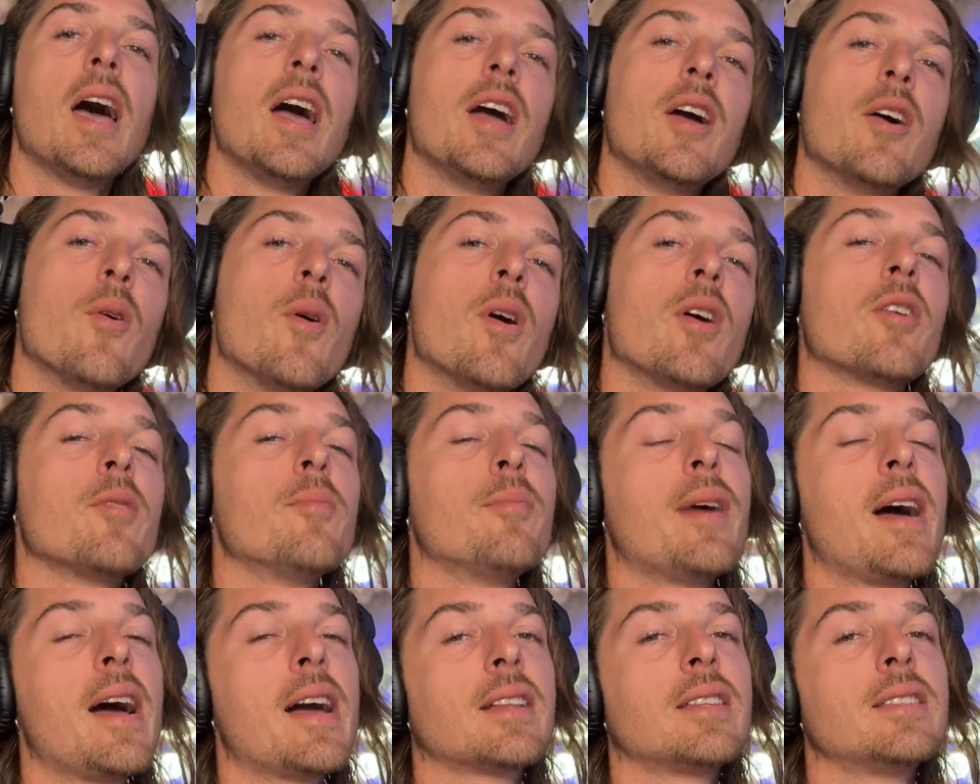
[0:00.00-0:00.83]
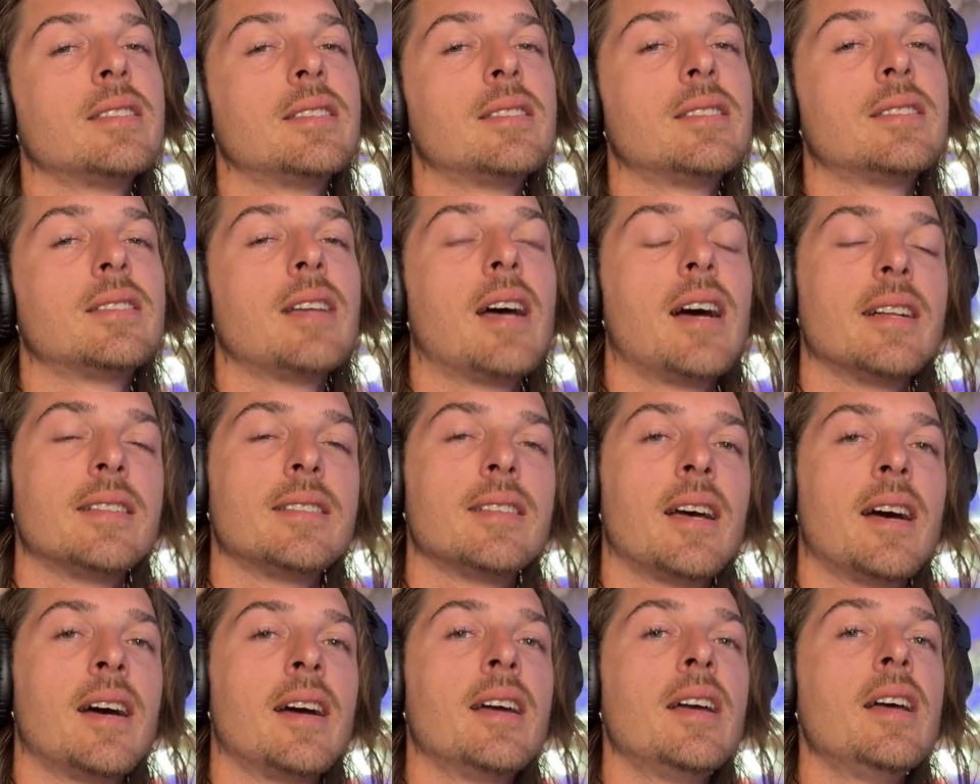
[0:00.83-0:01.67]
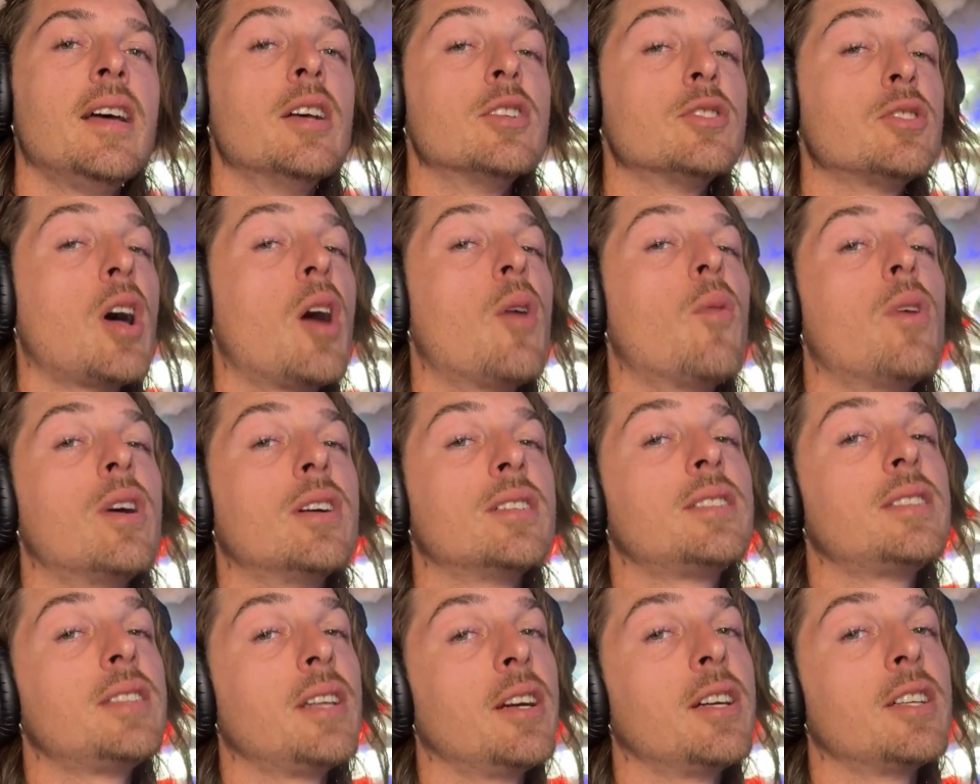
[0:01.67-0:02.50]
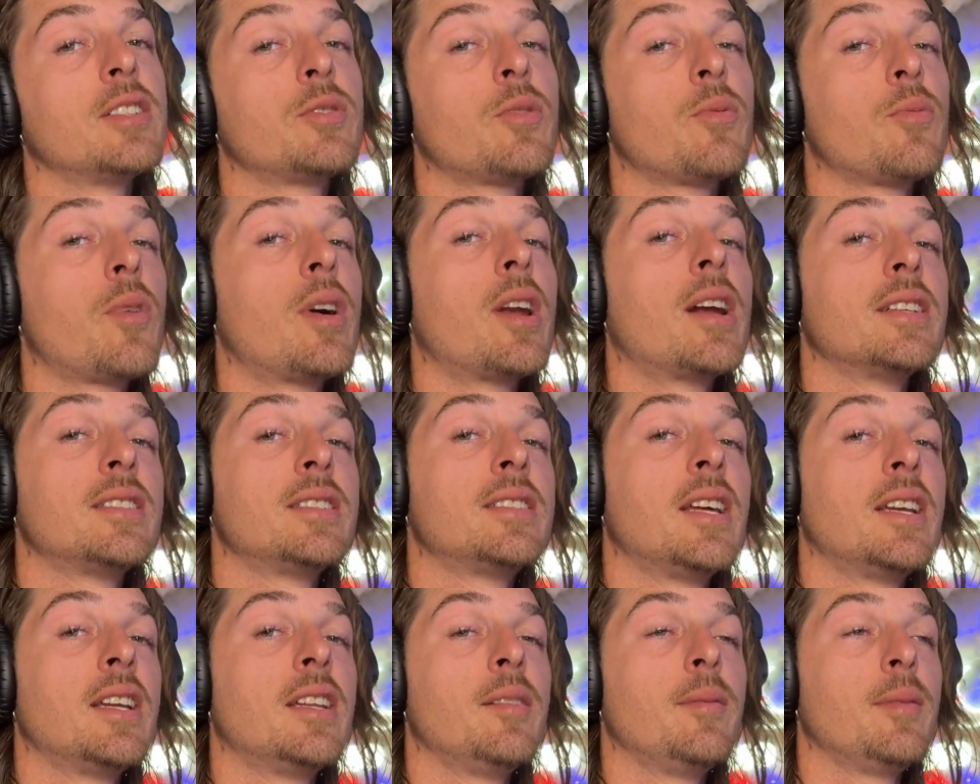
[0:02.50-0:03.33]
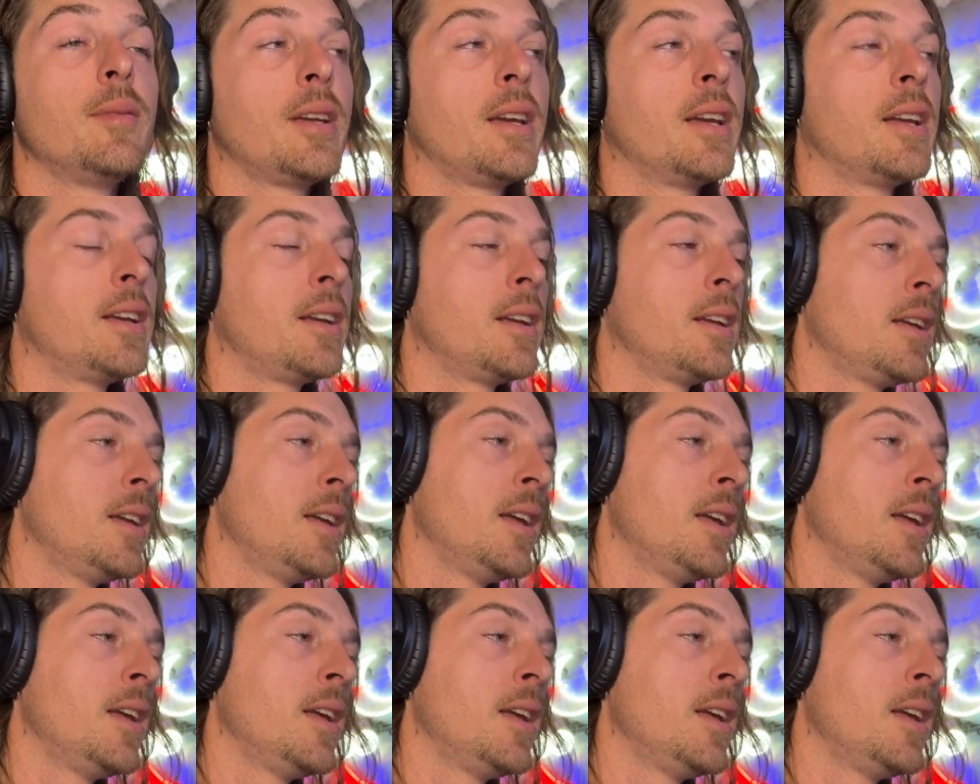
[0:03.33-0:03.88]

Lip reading: yo, welcome back. This is Tai Tai. So I was serious with what I said in the beginning.